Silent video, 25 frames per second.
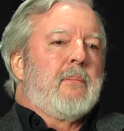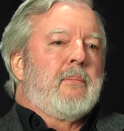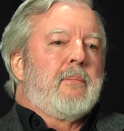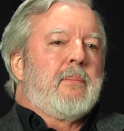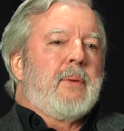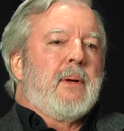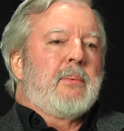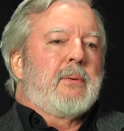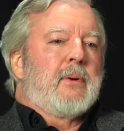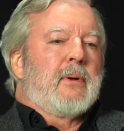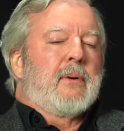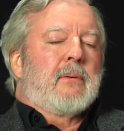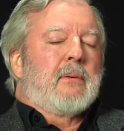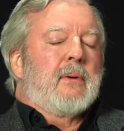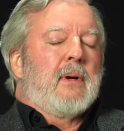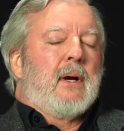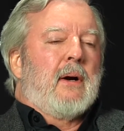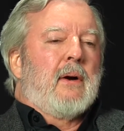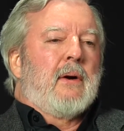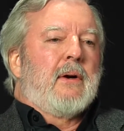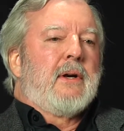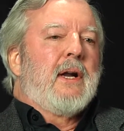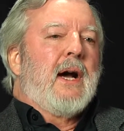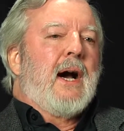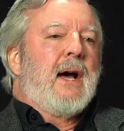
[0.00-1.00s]
People
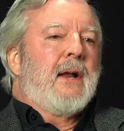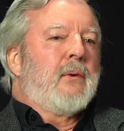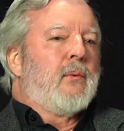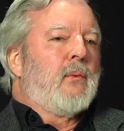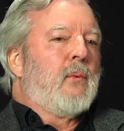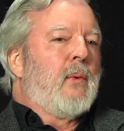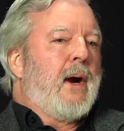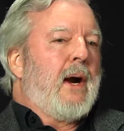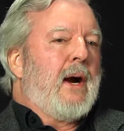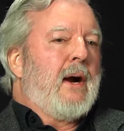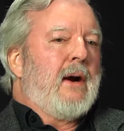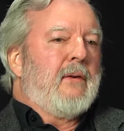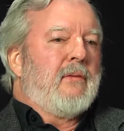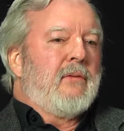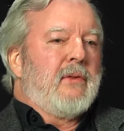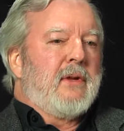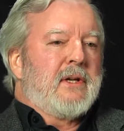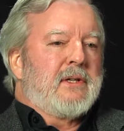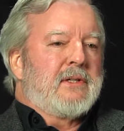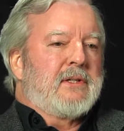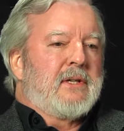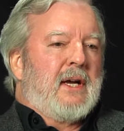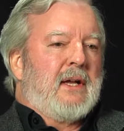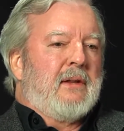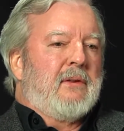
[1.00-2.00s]
are not aware of
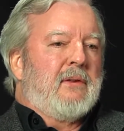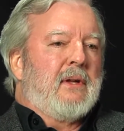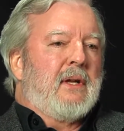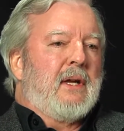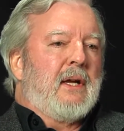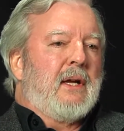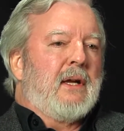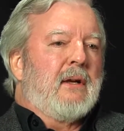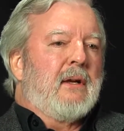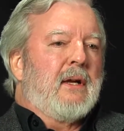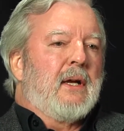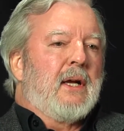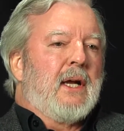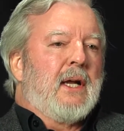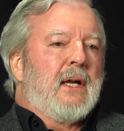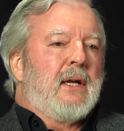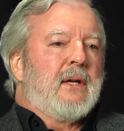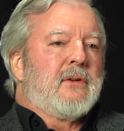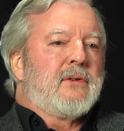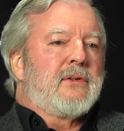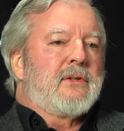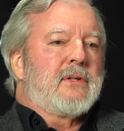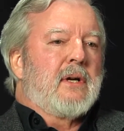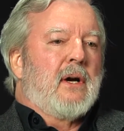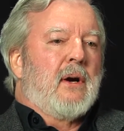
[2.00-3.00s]
this, I think,
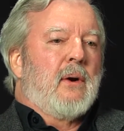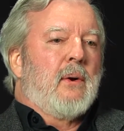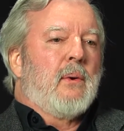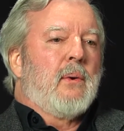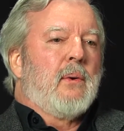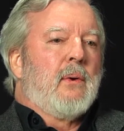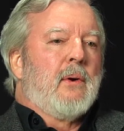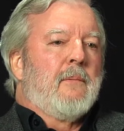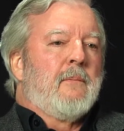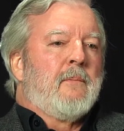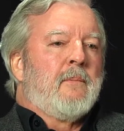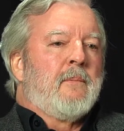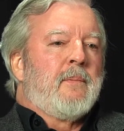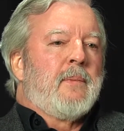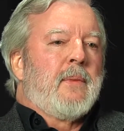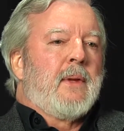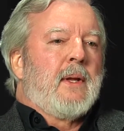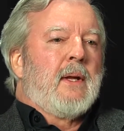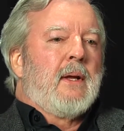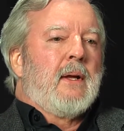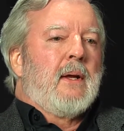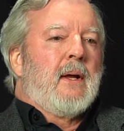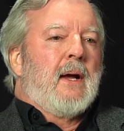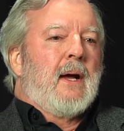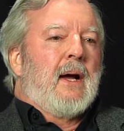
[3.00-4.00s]
and so
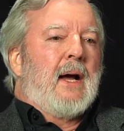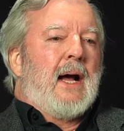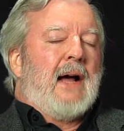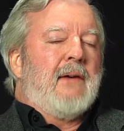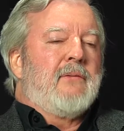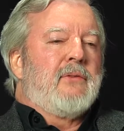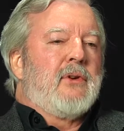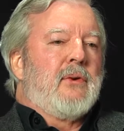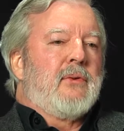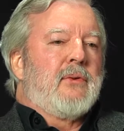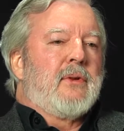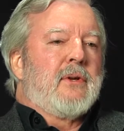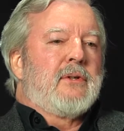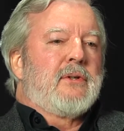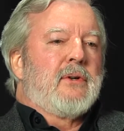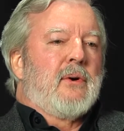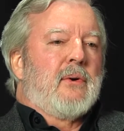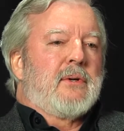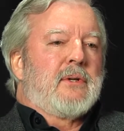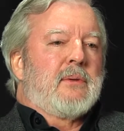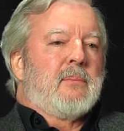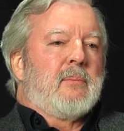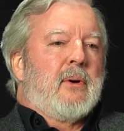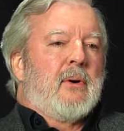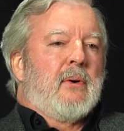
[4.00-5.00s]
I view the
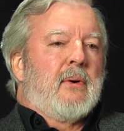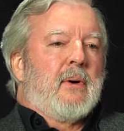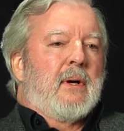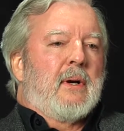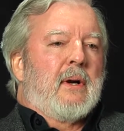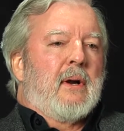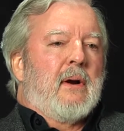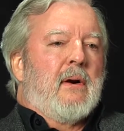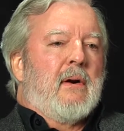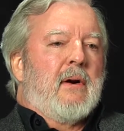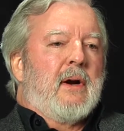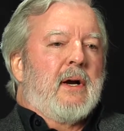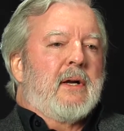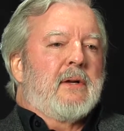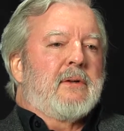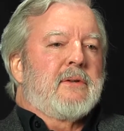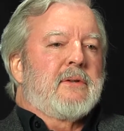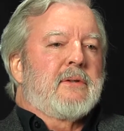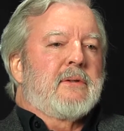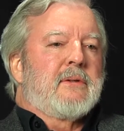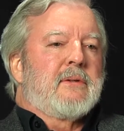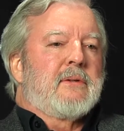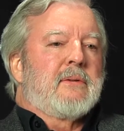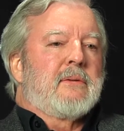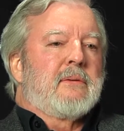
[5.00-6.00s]
Georgia Poet
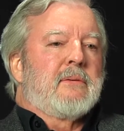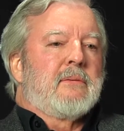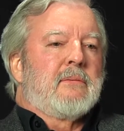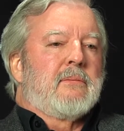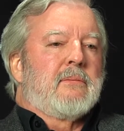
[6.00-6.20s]
Laureate's